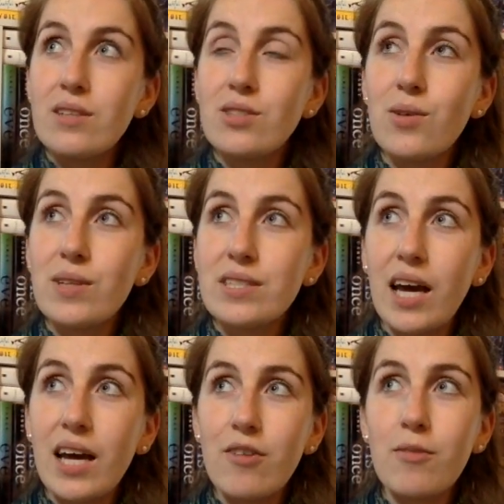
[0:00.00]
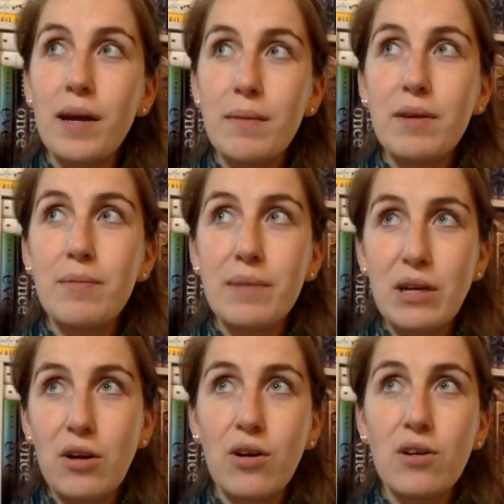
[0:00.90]
So this kind of reminded me of Mean
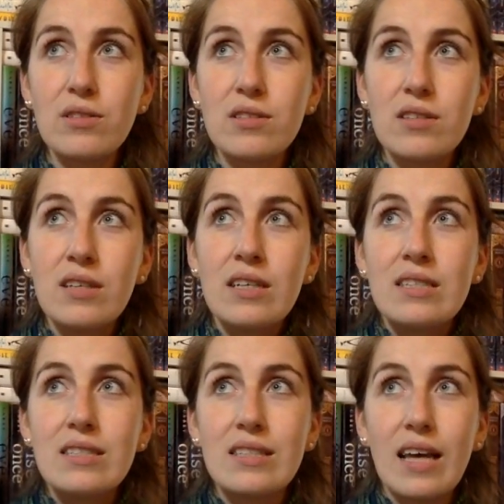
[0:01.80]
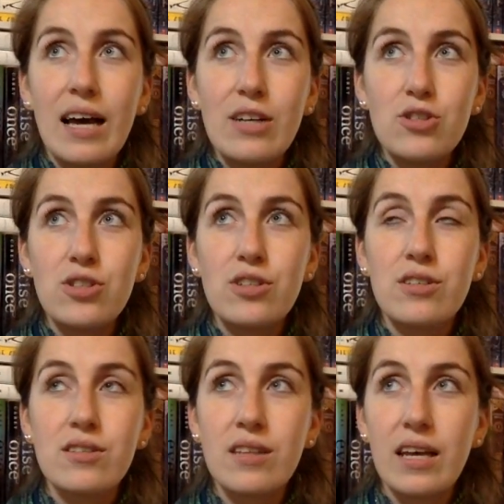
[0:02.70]
Girls slash,
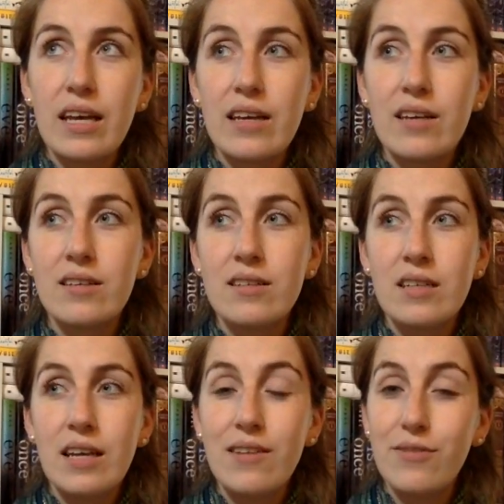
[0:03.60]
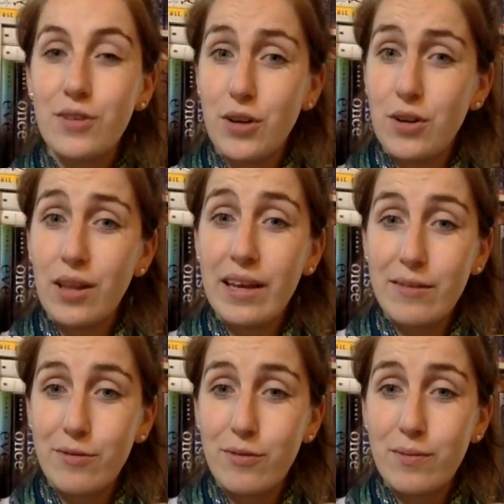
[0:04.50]
like, if you're, like,
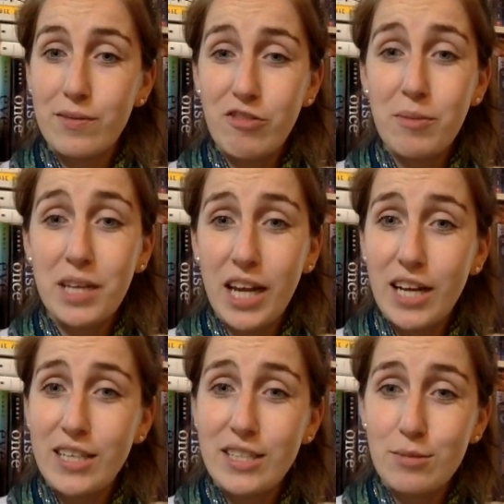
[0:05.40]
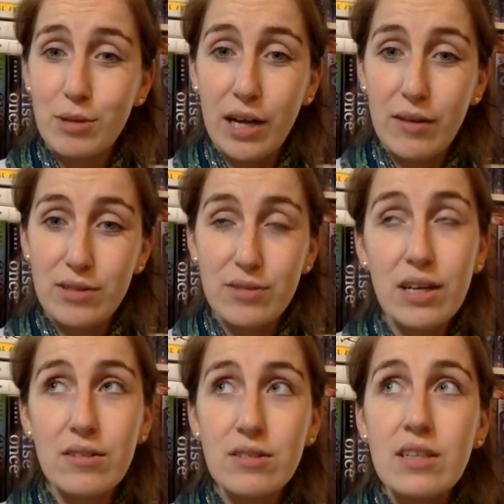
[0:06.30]
from the 90s when I was
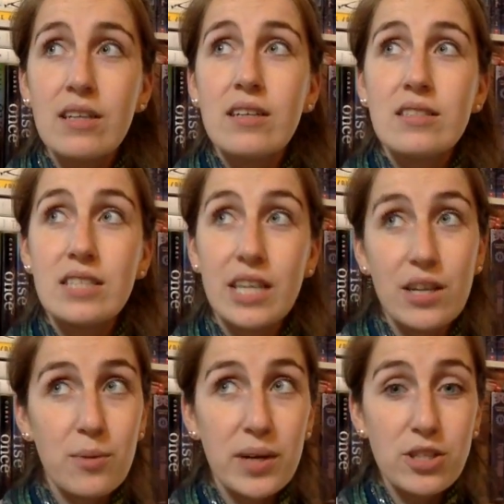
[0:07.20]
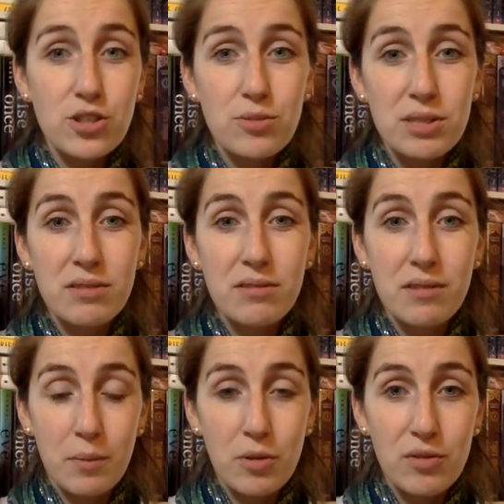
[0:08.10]
around. Teen Witch was
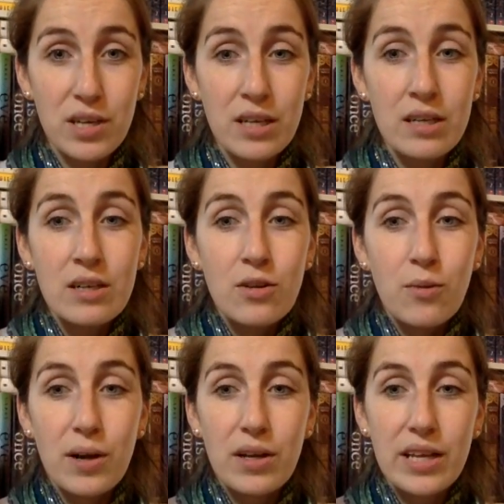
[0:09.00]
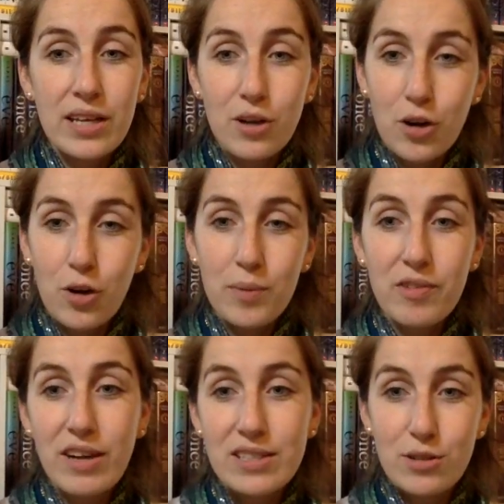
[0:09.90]
a movie where, like, a girl
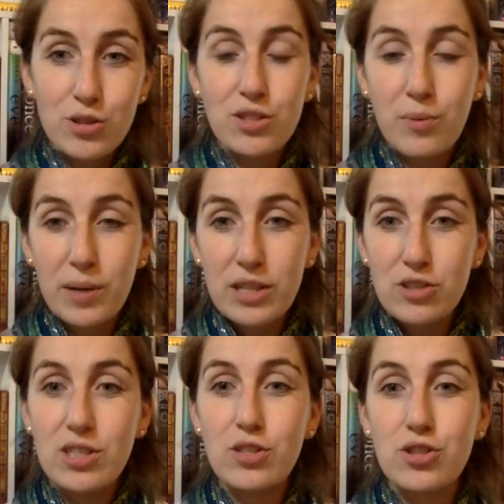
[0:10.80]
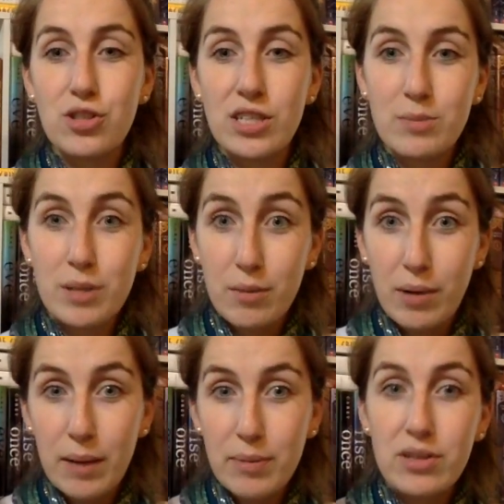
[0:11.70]
finds out she's a witch and then she tries to become
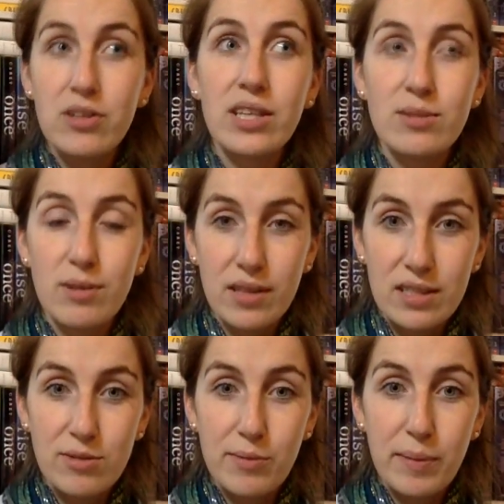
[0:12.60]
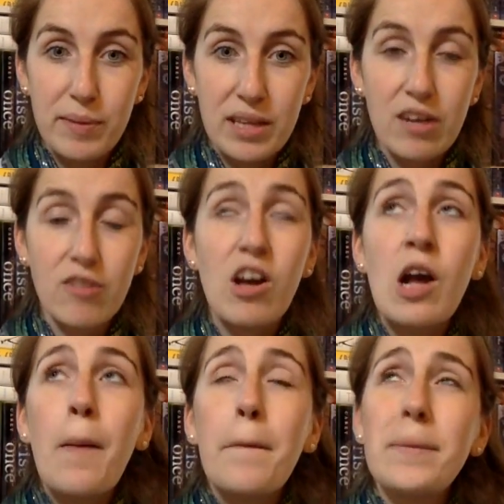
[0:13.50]
popular. That's what this one made me think of.
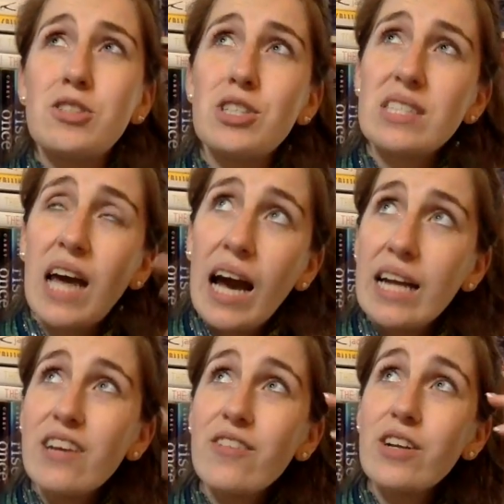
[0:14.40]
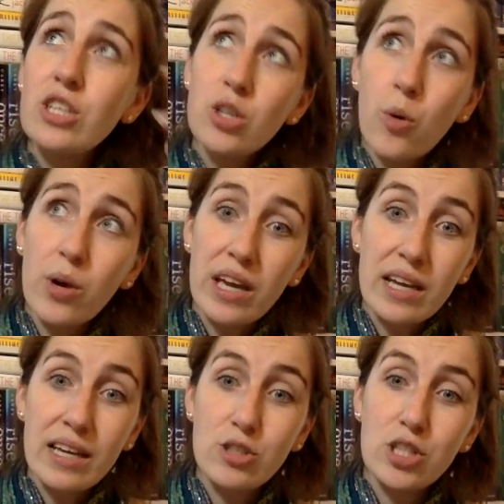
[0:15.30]
But she's kind of
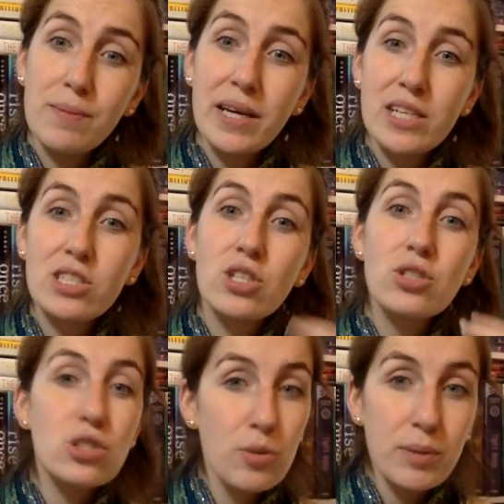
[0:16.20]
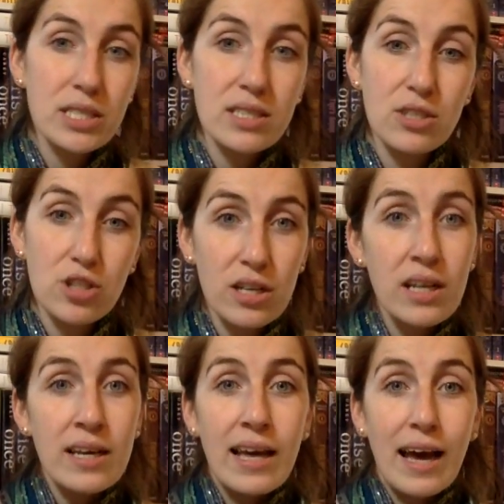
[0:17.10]
annoying as she makes stupid decision
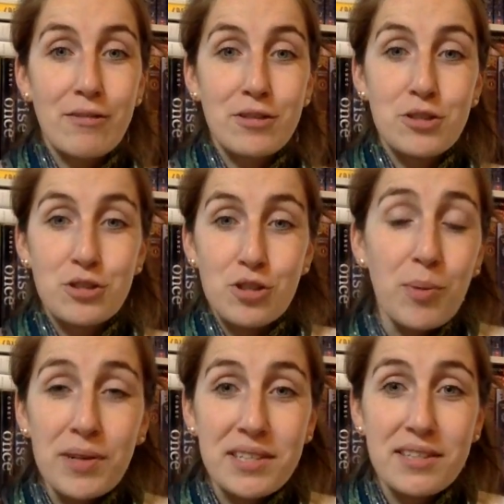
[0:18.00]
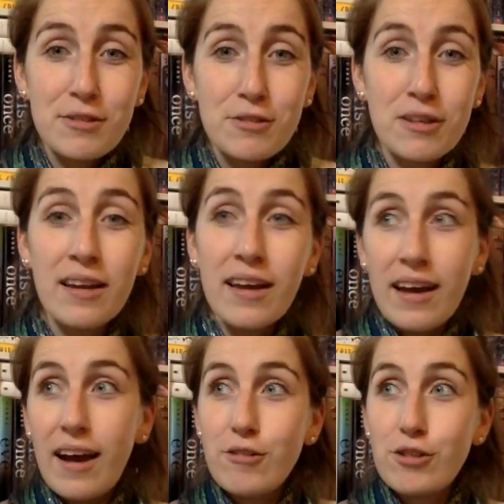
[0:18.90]
after stupid decision
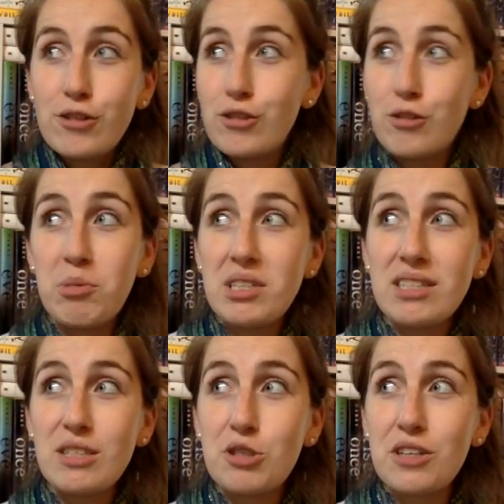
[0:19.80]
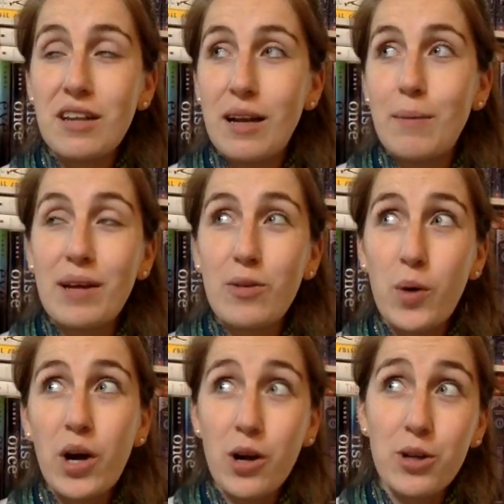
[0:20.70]
after stupid decision. And I'm like,
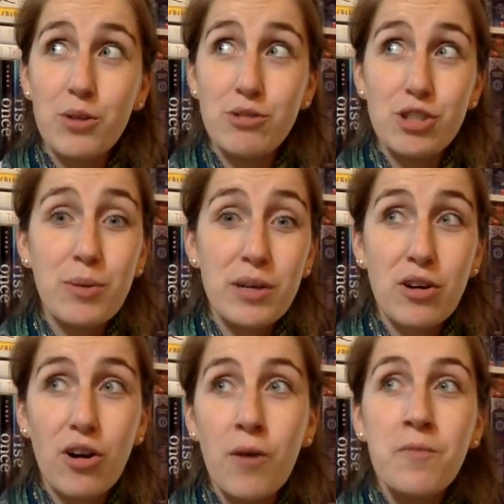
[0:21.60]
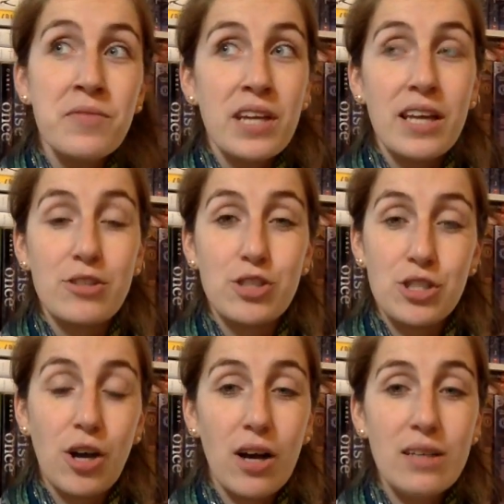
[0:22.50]
what are you doing, girl? And then she
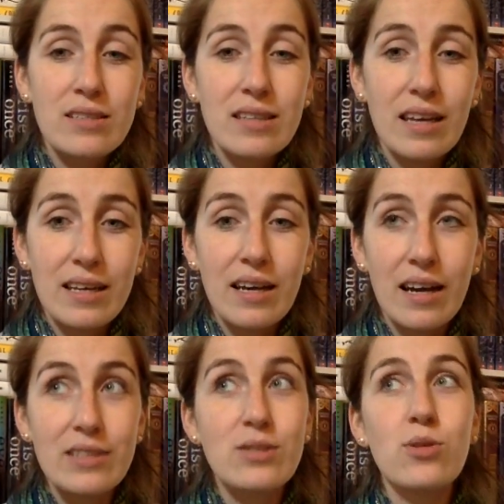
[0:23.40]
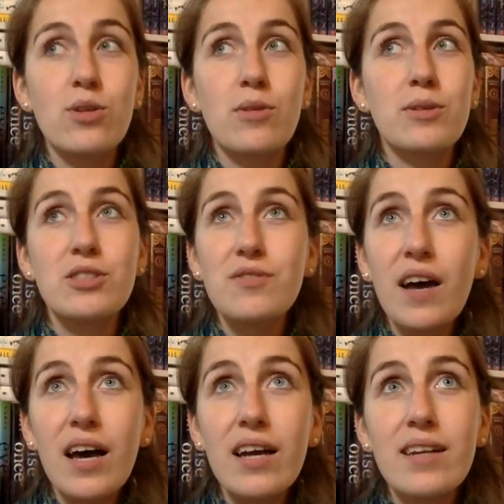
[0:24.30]
talks like a high schooler, which is
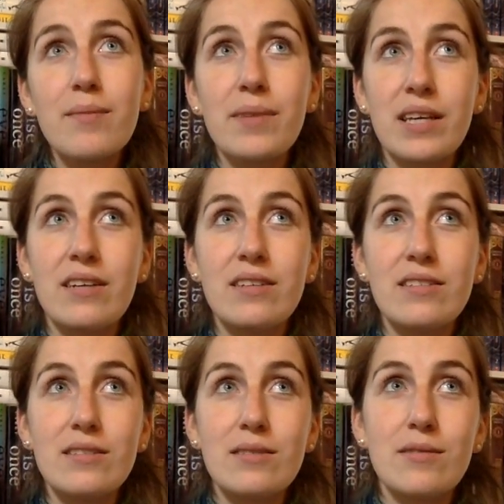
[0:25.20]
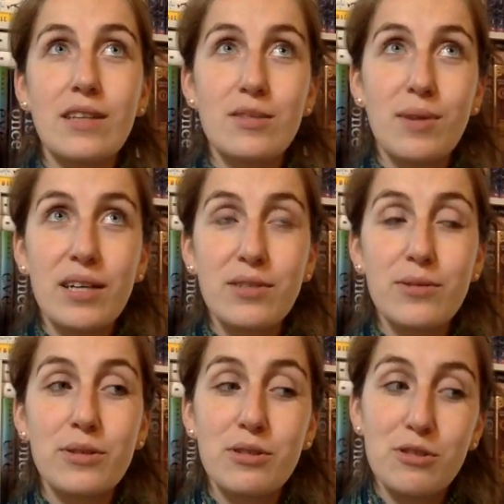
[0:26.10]
fine because that's what high
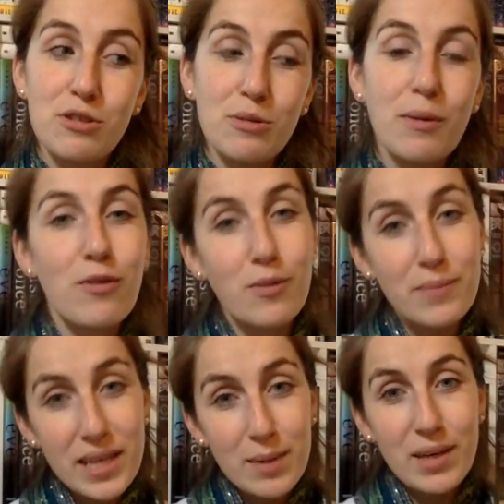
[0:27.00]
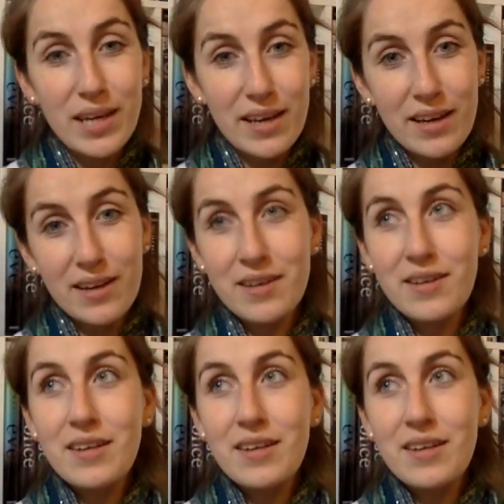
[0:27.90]
schoolers do. But for me being,